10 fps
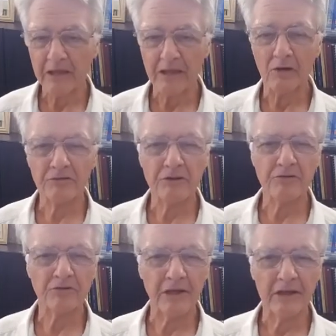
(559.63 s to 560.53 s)
You know, it's
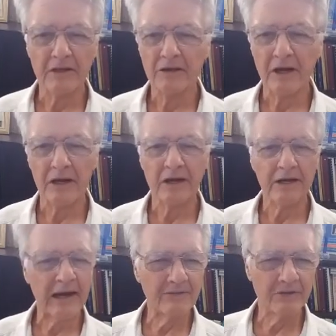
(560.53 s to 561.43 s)
interesting.
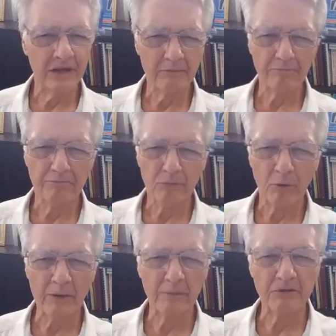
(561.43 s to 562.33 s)
I'd say
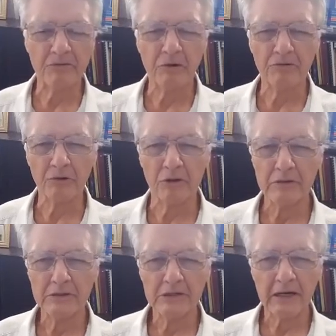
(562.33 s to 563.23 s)
20 plus years
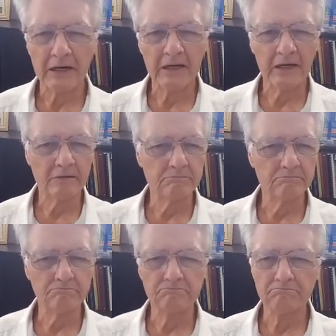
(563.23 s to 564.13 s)
ago,
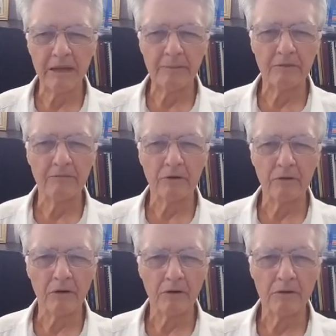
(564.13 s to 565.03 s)
maybe even
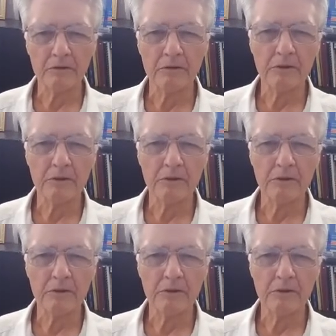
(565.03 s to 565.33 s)
longer,